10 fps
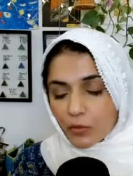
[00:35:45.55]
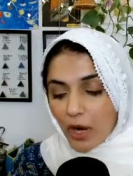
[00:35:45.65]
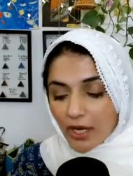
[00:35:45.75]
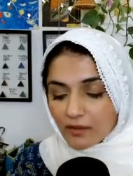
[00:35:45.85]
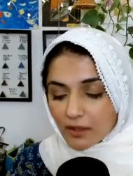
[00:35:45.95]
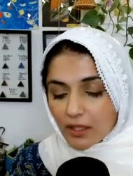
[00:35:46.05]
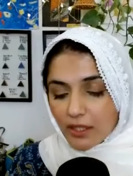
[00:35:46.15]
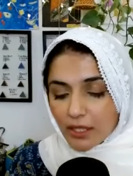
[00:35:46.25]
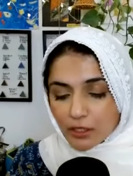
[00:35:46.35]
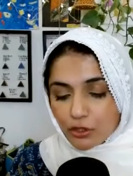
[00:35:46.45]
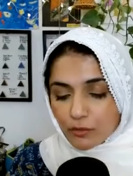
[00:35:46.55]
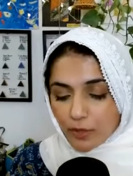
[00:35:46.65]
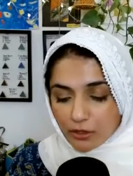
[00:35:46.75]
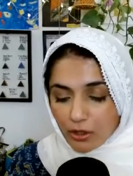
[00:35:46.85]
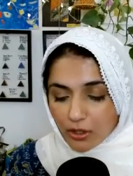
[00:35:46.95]
Why is it connected to
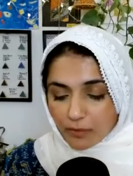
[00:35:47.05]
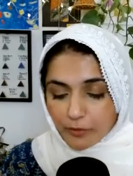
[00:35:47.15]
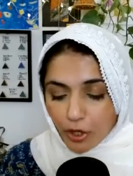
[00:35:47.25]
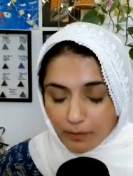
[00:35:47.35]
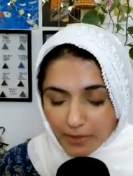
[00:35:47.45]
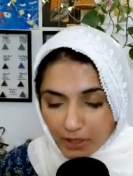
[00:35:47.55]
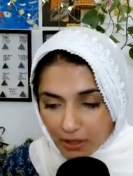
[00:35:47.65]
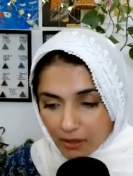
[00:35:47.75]
my talk topic?